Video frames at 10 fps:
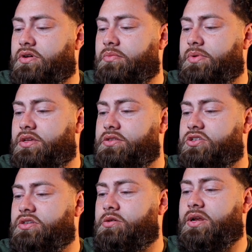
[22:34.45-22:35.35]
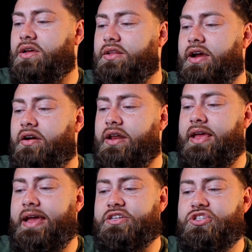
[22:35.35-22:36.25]
gonna be. There's a little bit of glare in
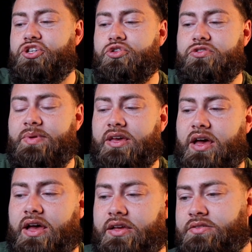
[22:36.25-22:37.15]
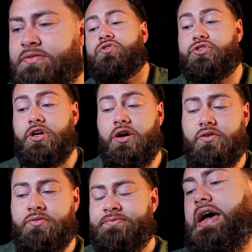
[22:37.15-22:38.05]
it. Excuse me, guys.
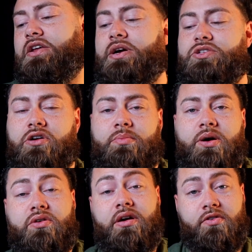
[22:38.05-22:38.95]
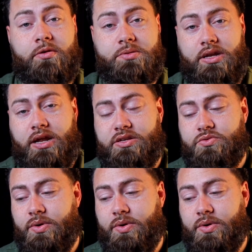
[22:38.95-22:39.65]
So I know I talk about cover-ups a lot as